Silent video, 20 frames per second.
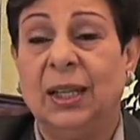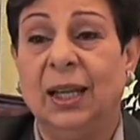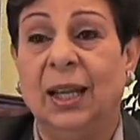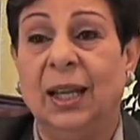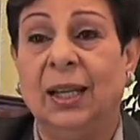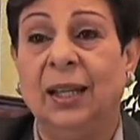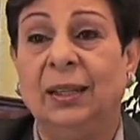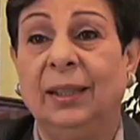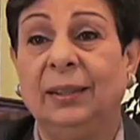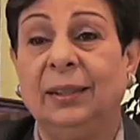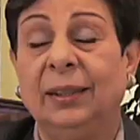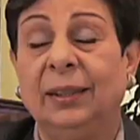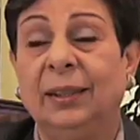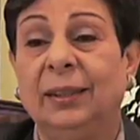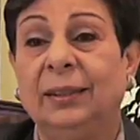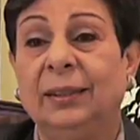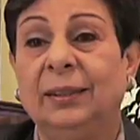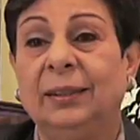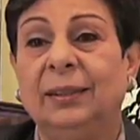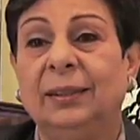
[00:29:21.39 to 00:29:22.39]
And
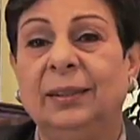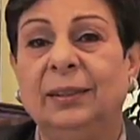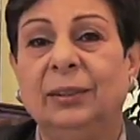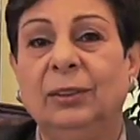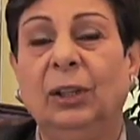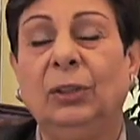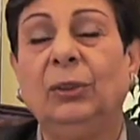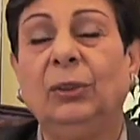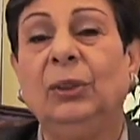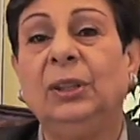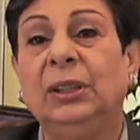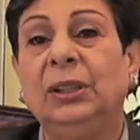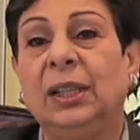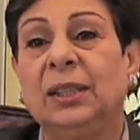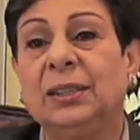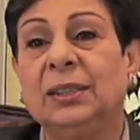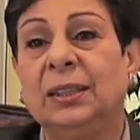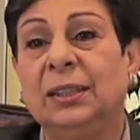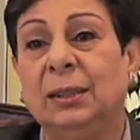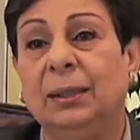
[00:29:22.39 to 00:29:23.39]
it not only
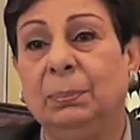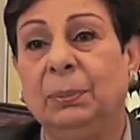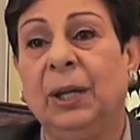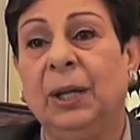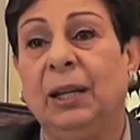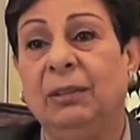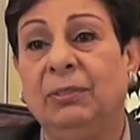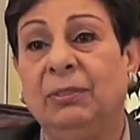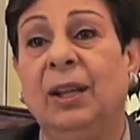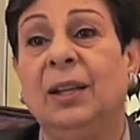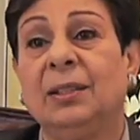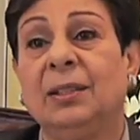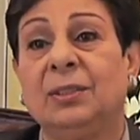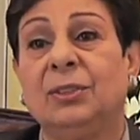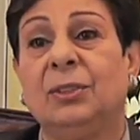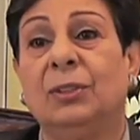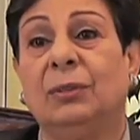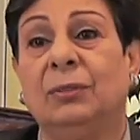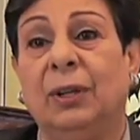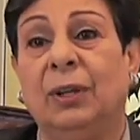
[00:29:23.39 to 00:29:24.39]
does it deprive
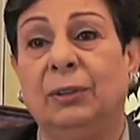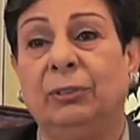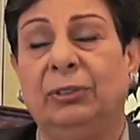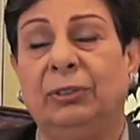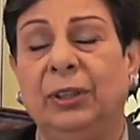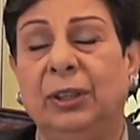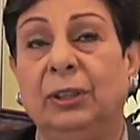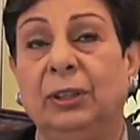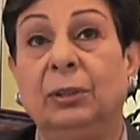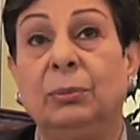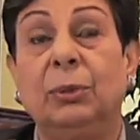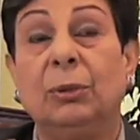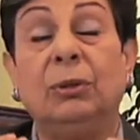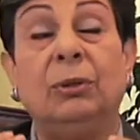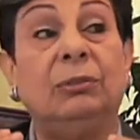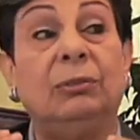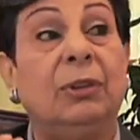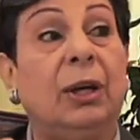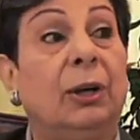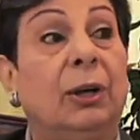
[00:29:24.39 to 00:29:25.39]
us of our freedom,
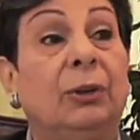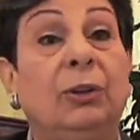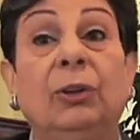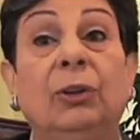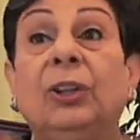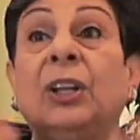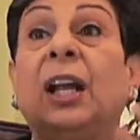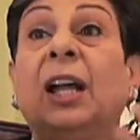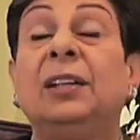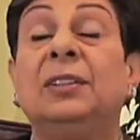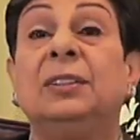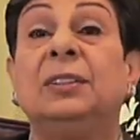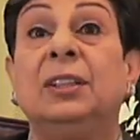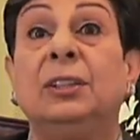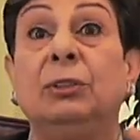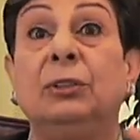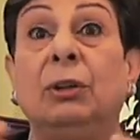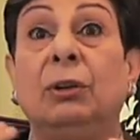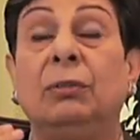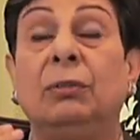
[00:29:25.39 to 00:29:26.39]
of our
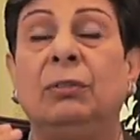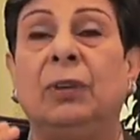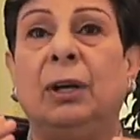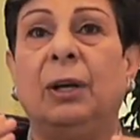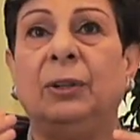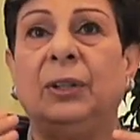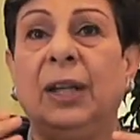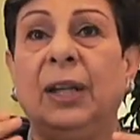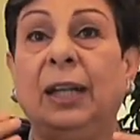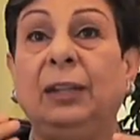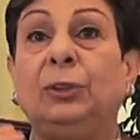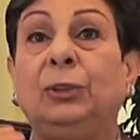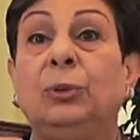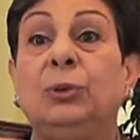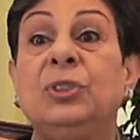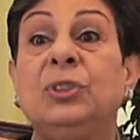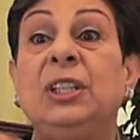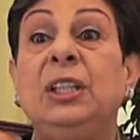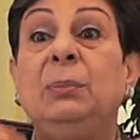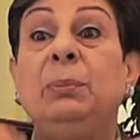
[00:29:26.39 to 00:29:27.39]
horizon, of our right
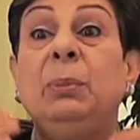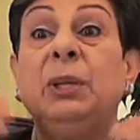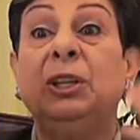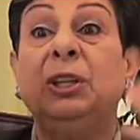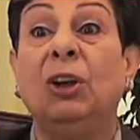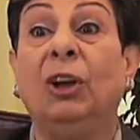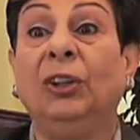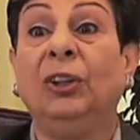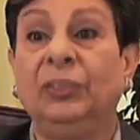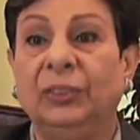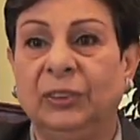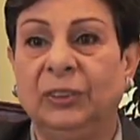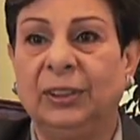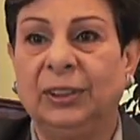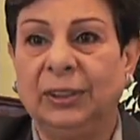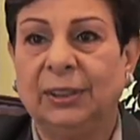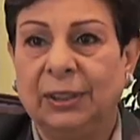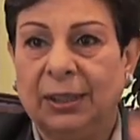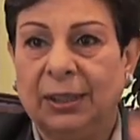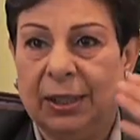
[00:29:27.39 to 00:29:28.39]
to see beyond
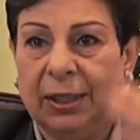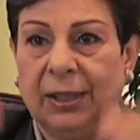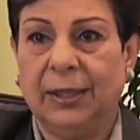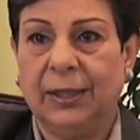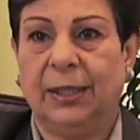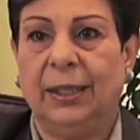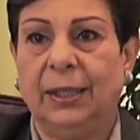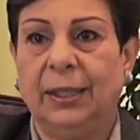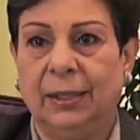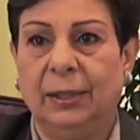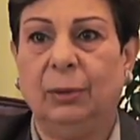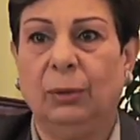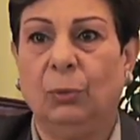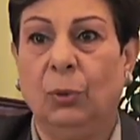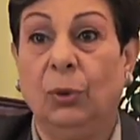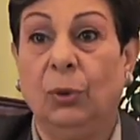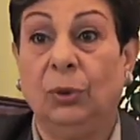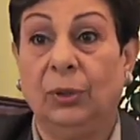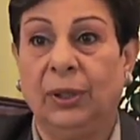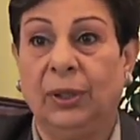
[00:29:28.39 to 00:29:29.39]
the
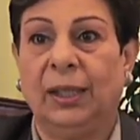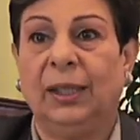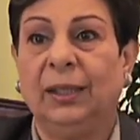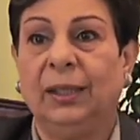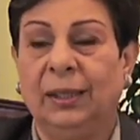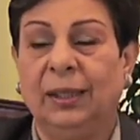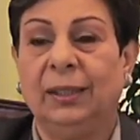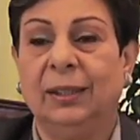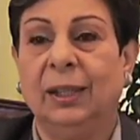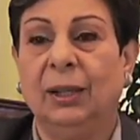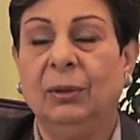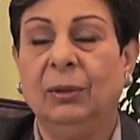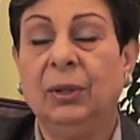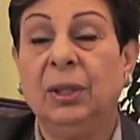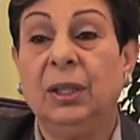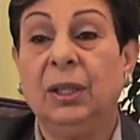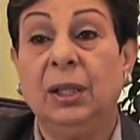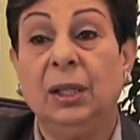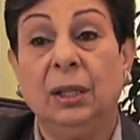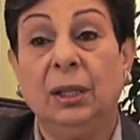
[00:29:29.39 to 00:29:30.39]
wall, the here and now,
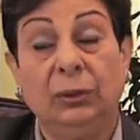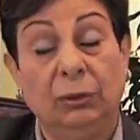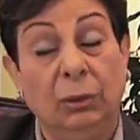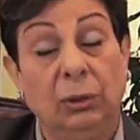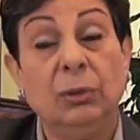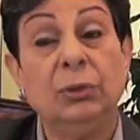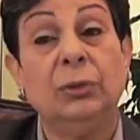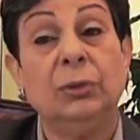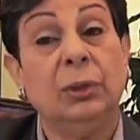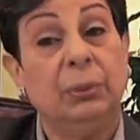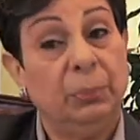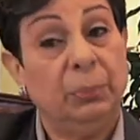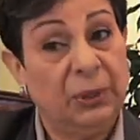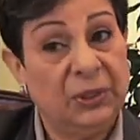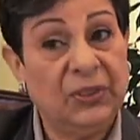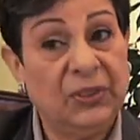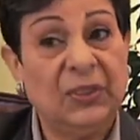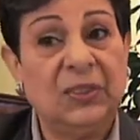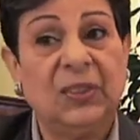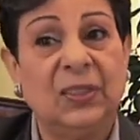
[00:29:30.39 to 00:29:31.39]
it also
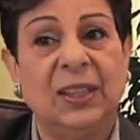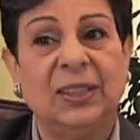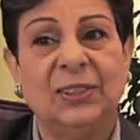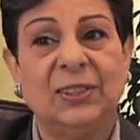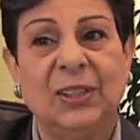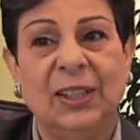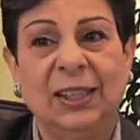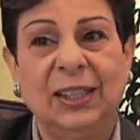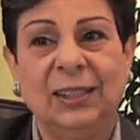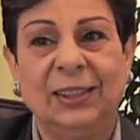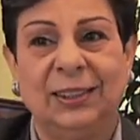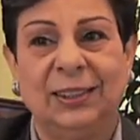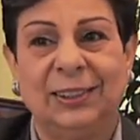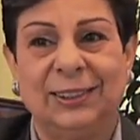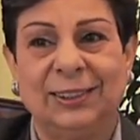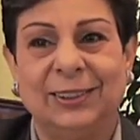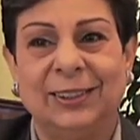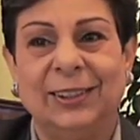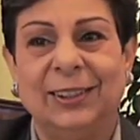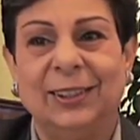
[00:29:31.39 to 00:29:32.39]
imprisons the
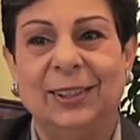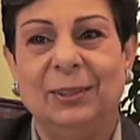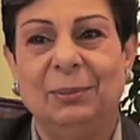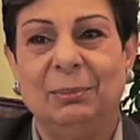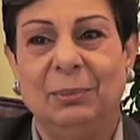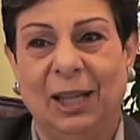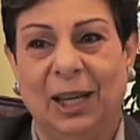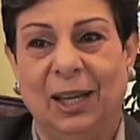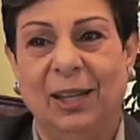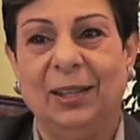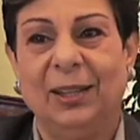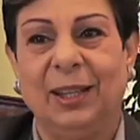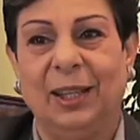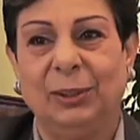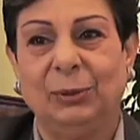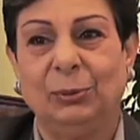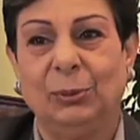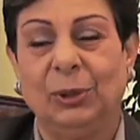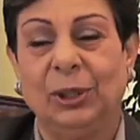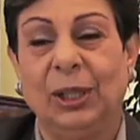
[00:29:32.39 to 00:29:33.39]
Israelis behind
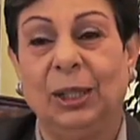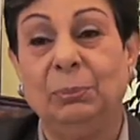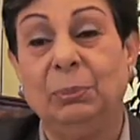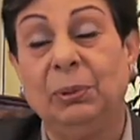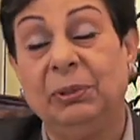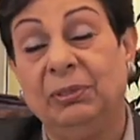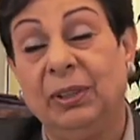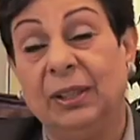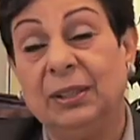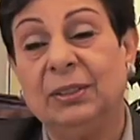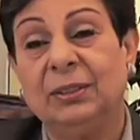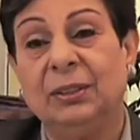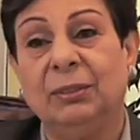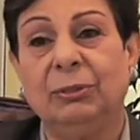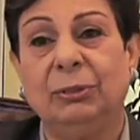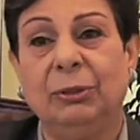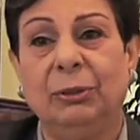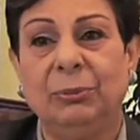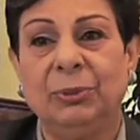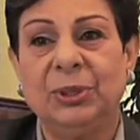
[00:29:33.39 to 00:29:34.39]
that wall and prevents them
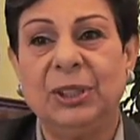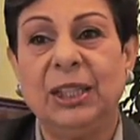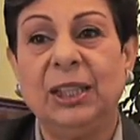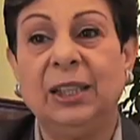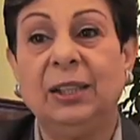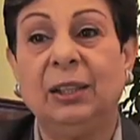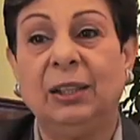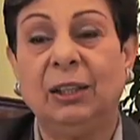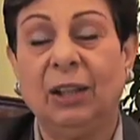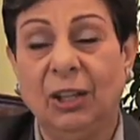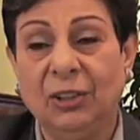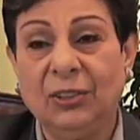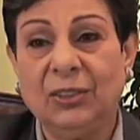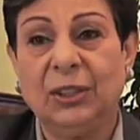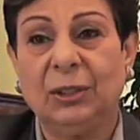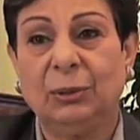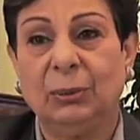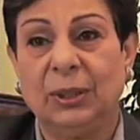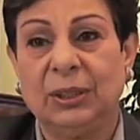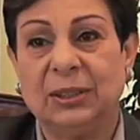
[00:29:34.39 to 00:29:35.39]
from seeing the
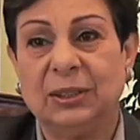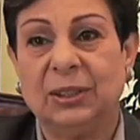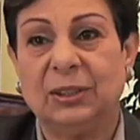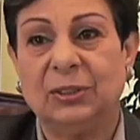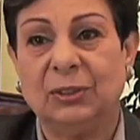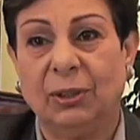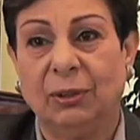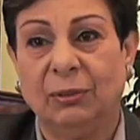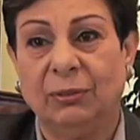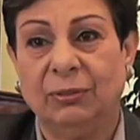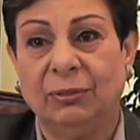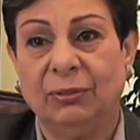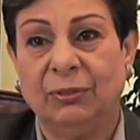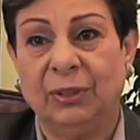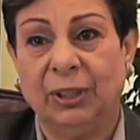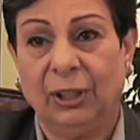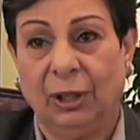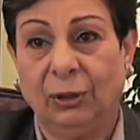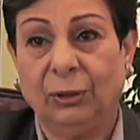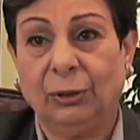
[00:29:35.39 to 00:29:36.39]
consequences of
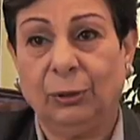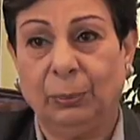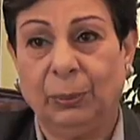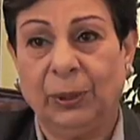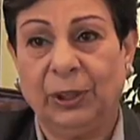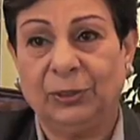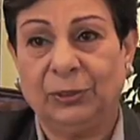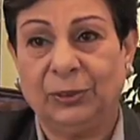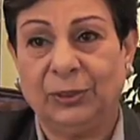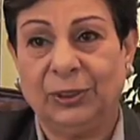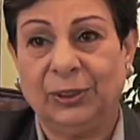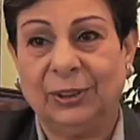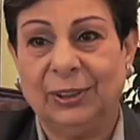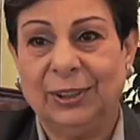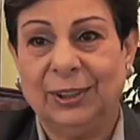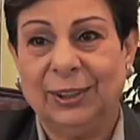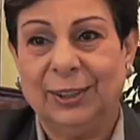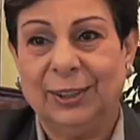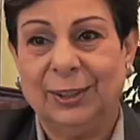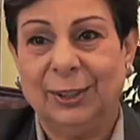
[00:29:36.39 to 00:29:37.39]
the occupation,
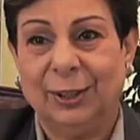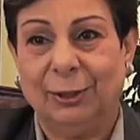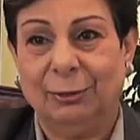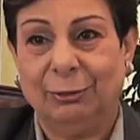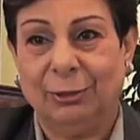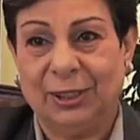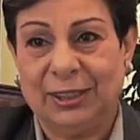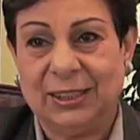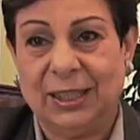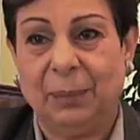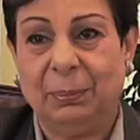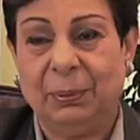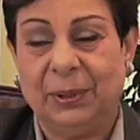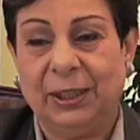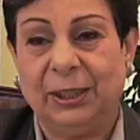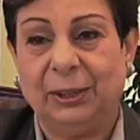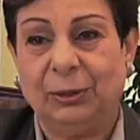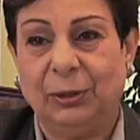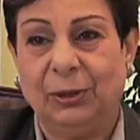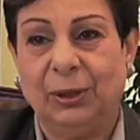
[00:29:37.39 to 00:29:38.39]
of what's
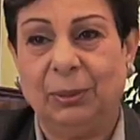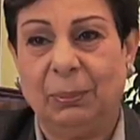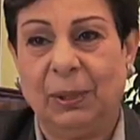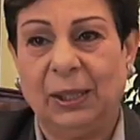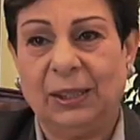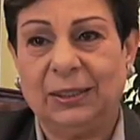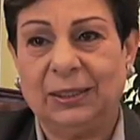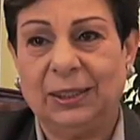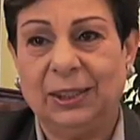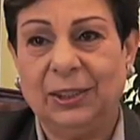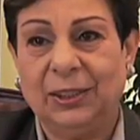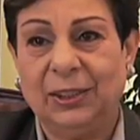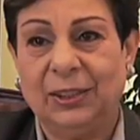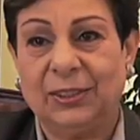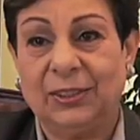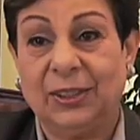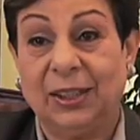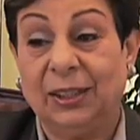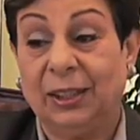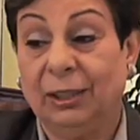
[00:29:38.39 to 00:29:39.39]
happening to the
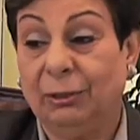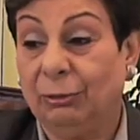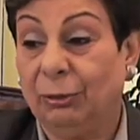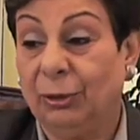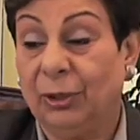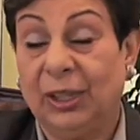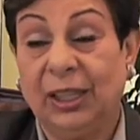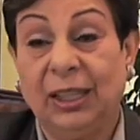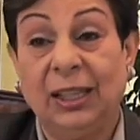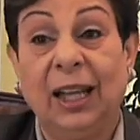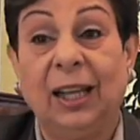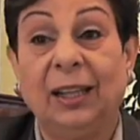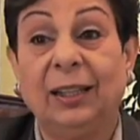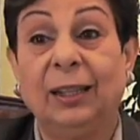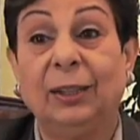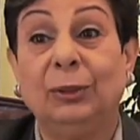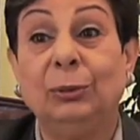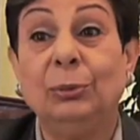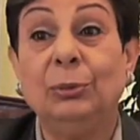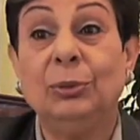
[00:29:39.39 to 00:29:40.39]
Palestinians, and therefore they lack
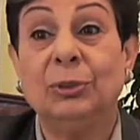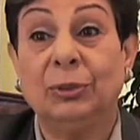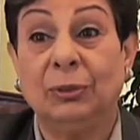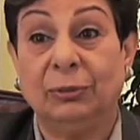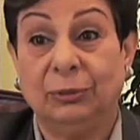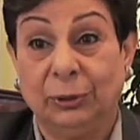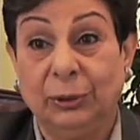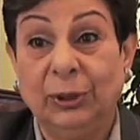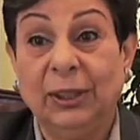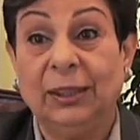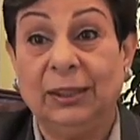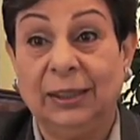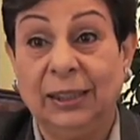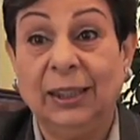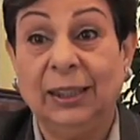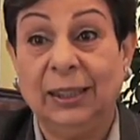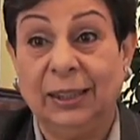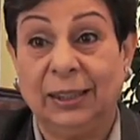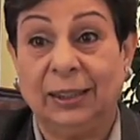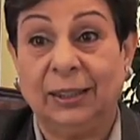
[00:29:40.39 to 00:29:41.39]
the tools of
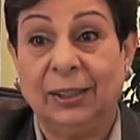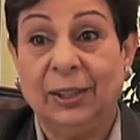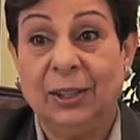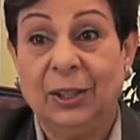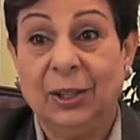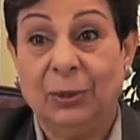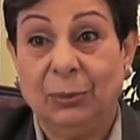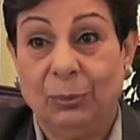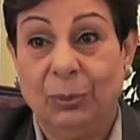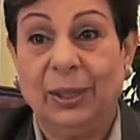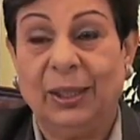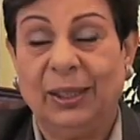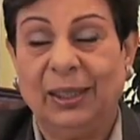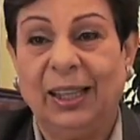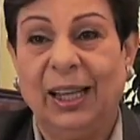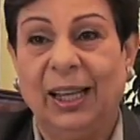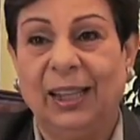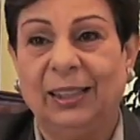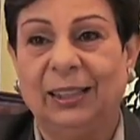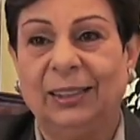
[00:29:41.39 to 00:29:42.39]
dealing with
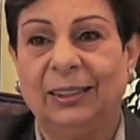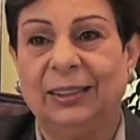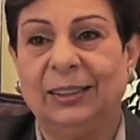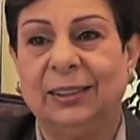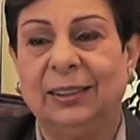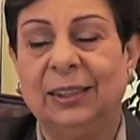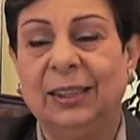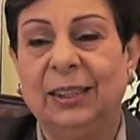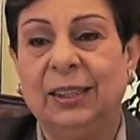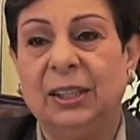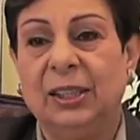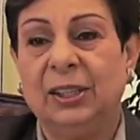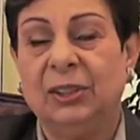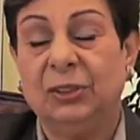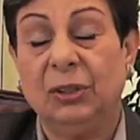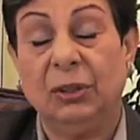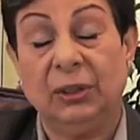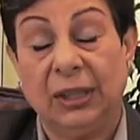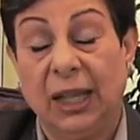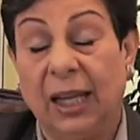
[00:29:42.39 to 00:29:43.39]
reality.
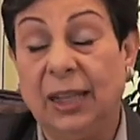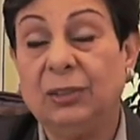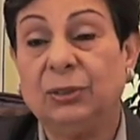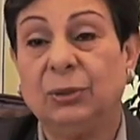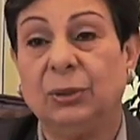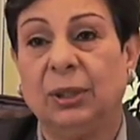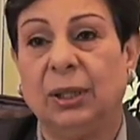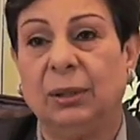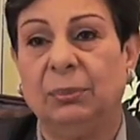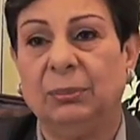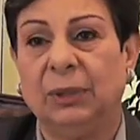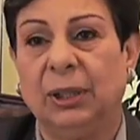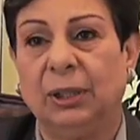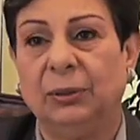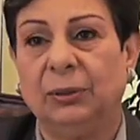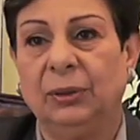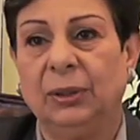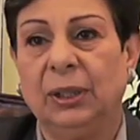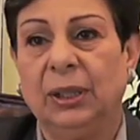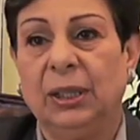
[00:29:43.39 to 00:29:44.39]
So it has to come
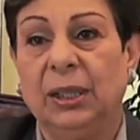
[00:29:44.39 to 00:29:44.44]
down.